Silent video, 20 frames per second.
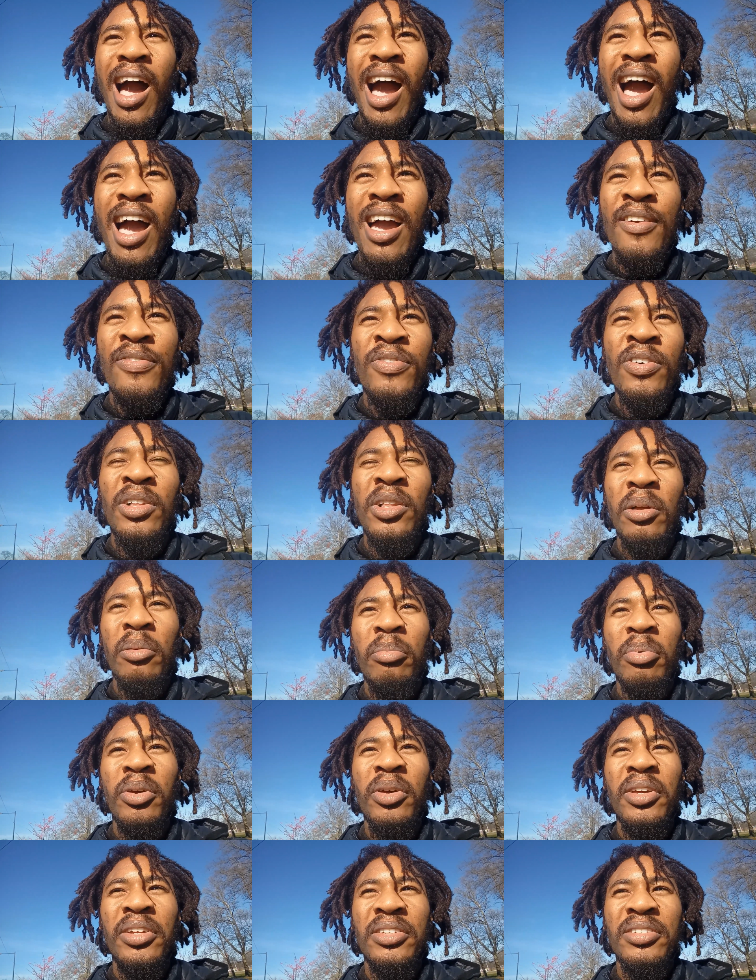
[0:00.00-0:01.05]
I feel a
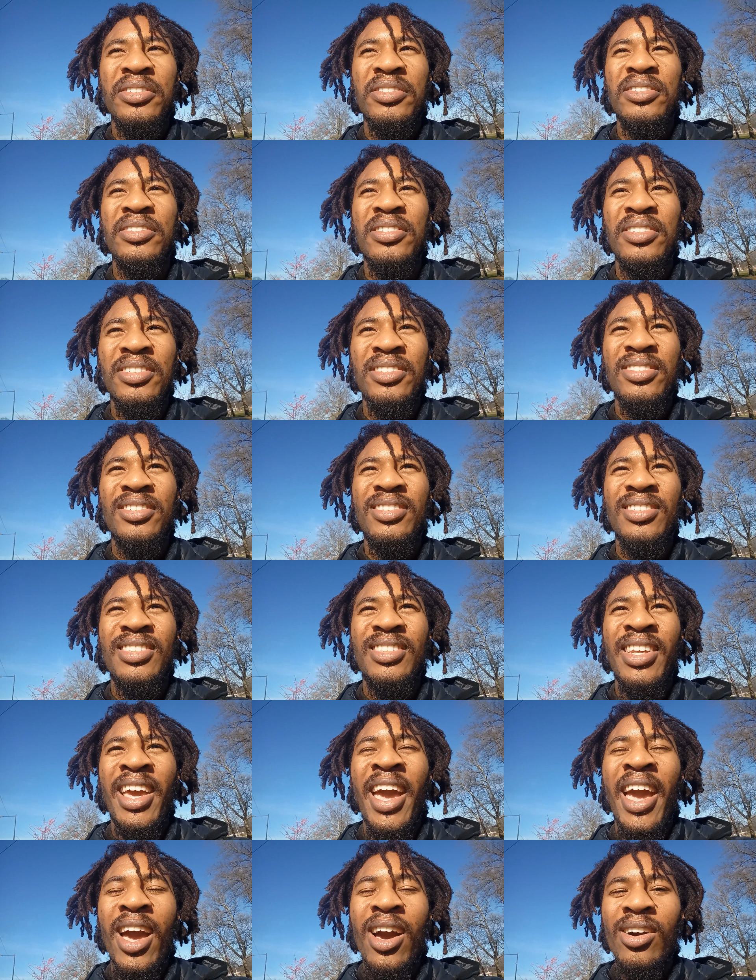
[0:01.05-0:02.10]
bit
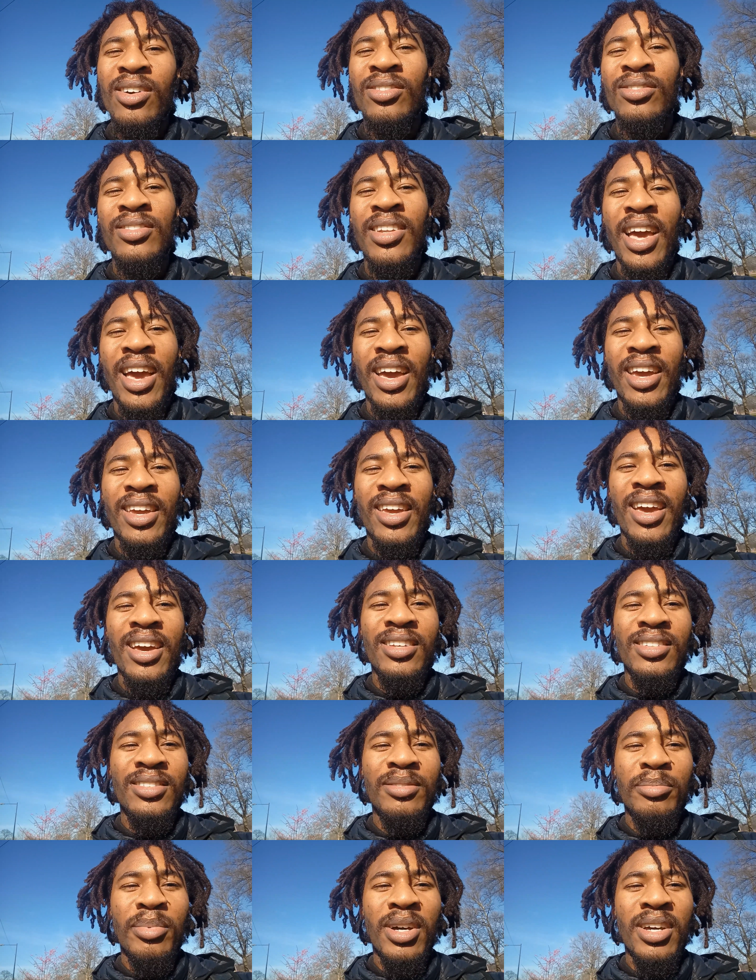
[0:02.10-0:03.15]
down, I
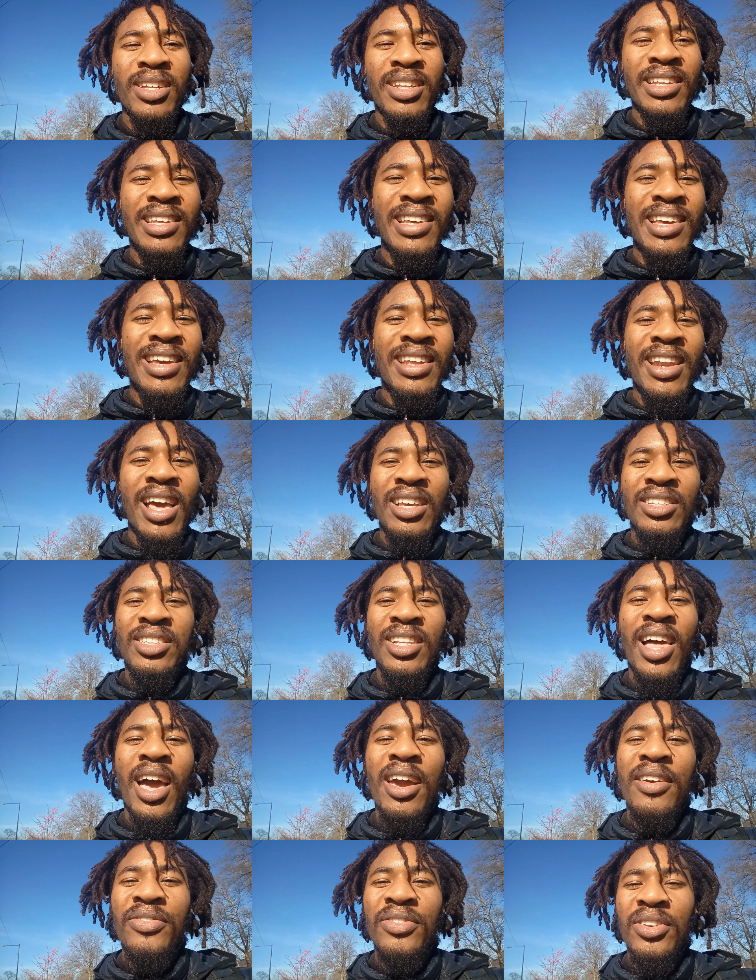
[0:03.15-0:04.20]
guess, but that's
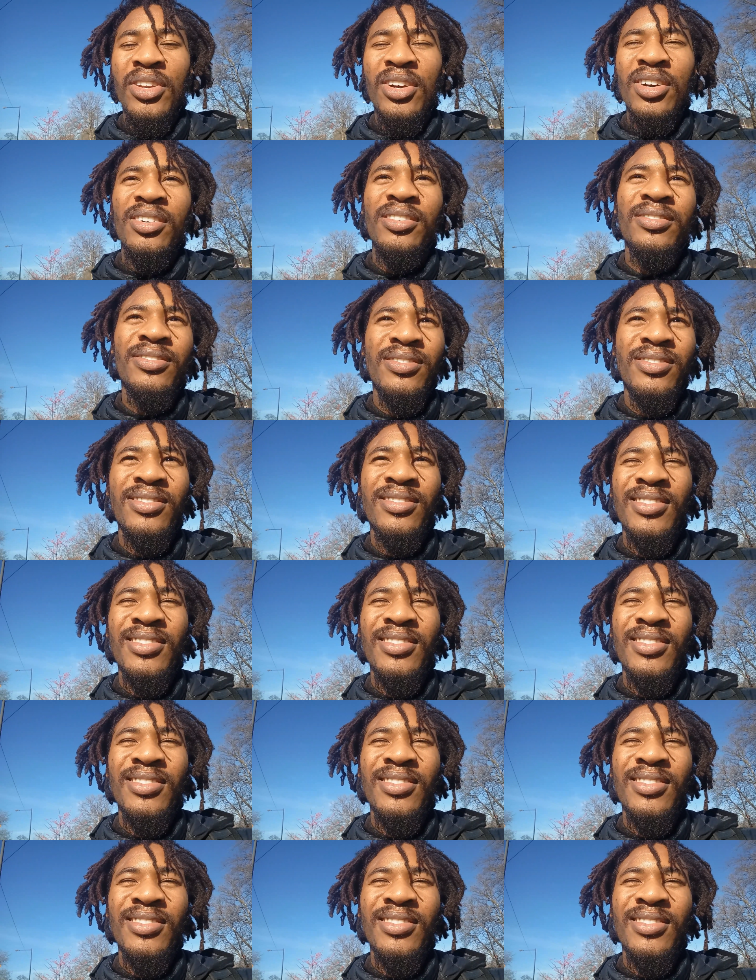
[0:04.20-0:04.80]
life, you know?